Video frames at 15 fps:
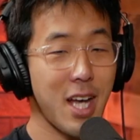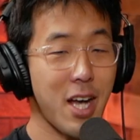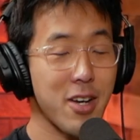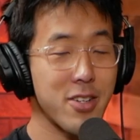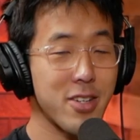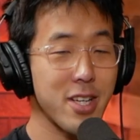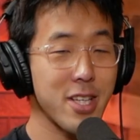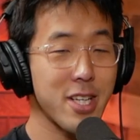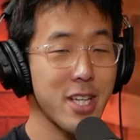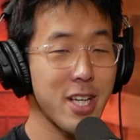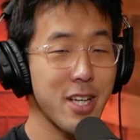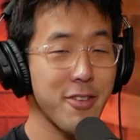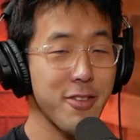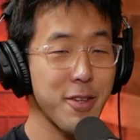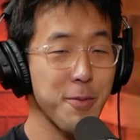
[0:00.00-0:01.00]
I would rather
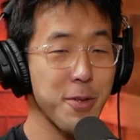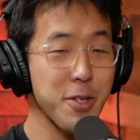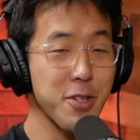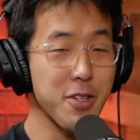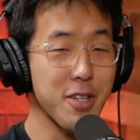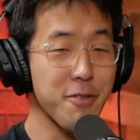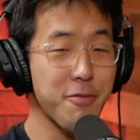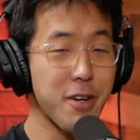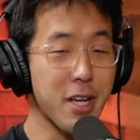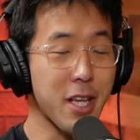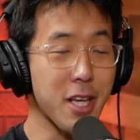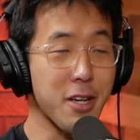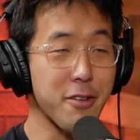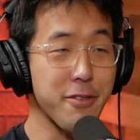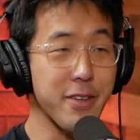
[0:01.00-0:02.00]
have them do a funny
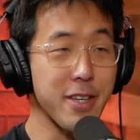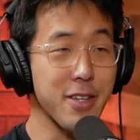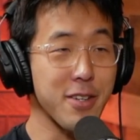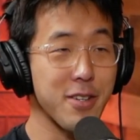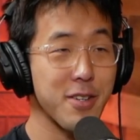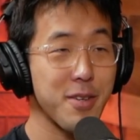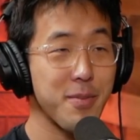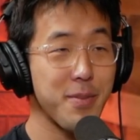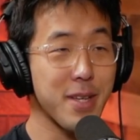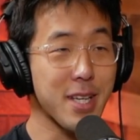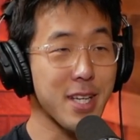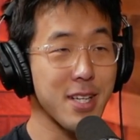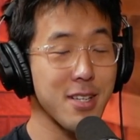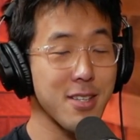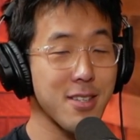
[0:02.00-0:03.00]
interview yeah.
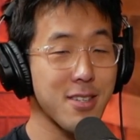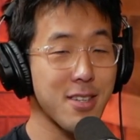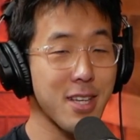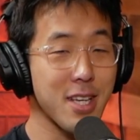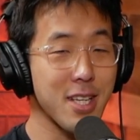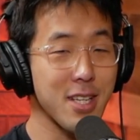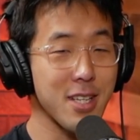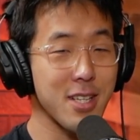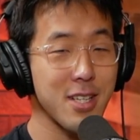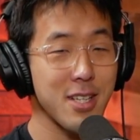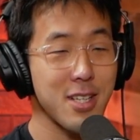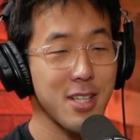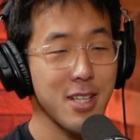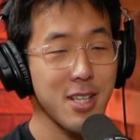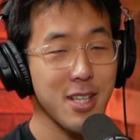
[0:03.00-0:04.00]
because then
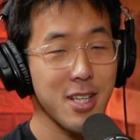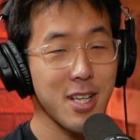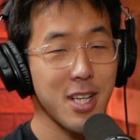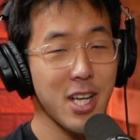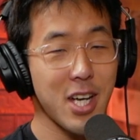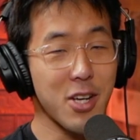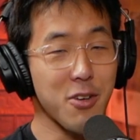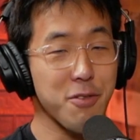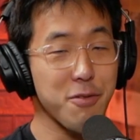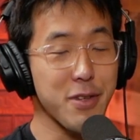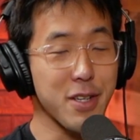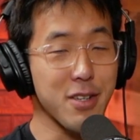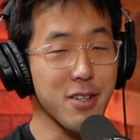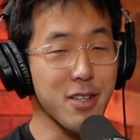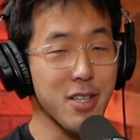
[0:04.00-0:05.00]
I don't
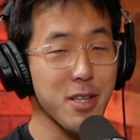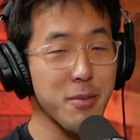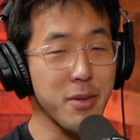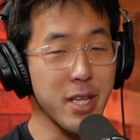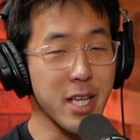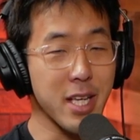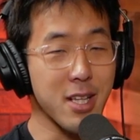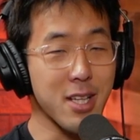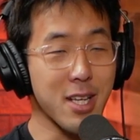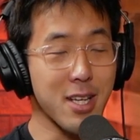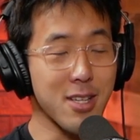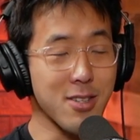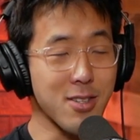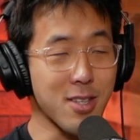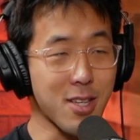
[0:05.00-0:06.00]
feel comedically
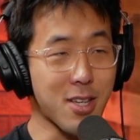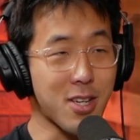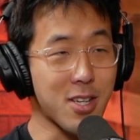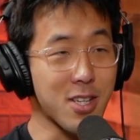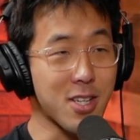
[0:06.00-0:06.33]
insecure.